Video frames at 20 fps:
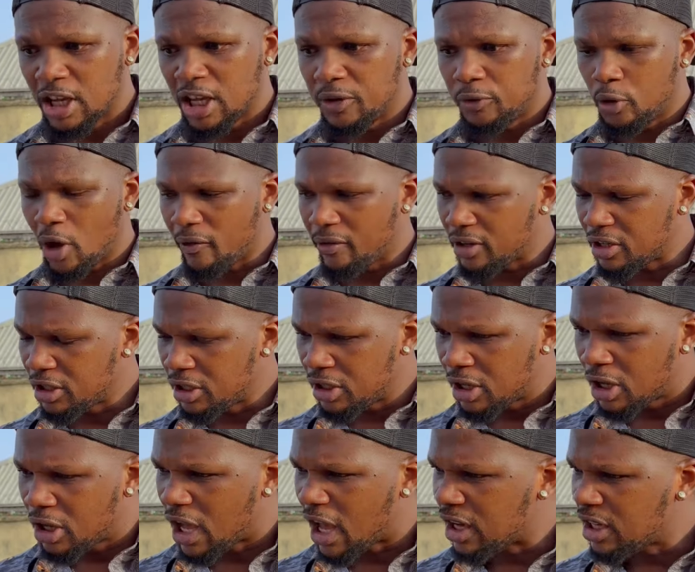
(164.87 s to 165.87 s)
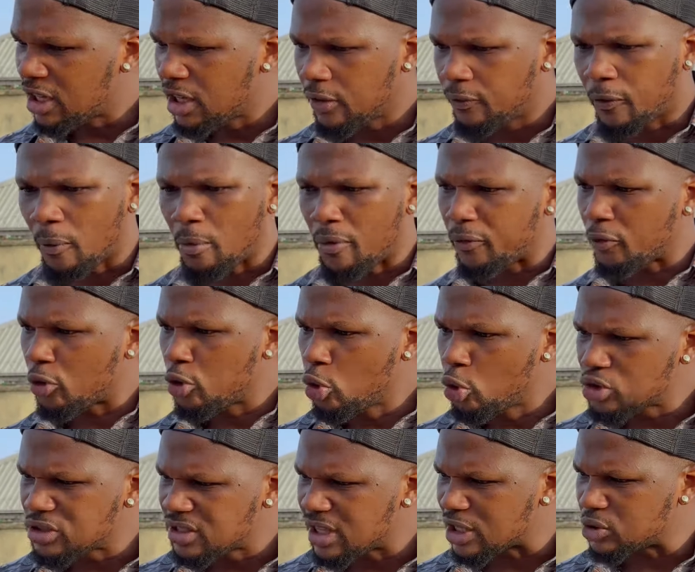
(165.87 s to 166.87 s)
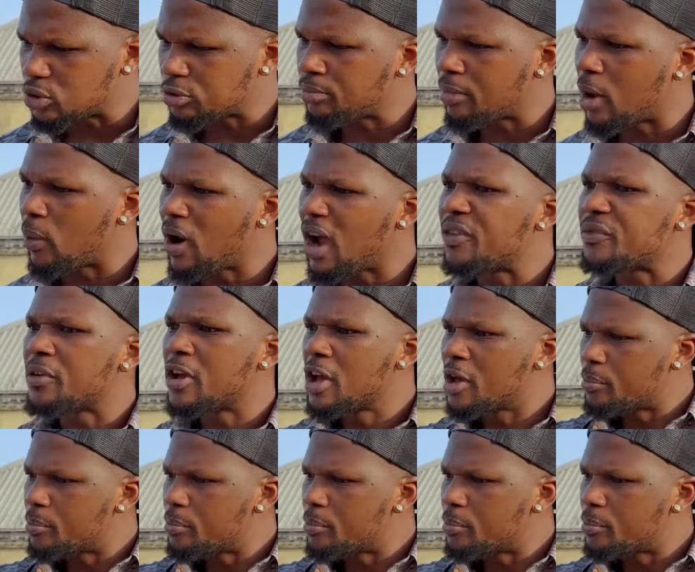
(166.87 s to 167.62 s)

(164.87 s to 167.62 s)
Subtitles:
if you have any form of closeness with my wife,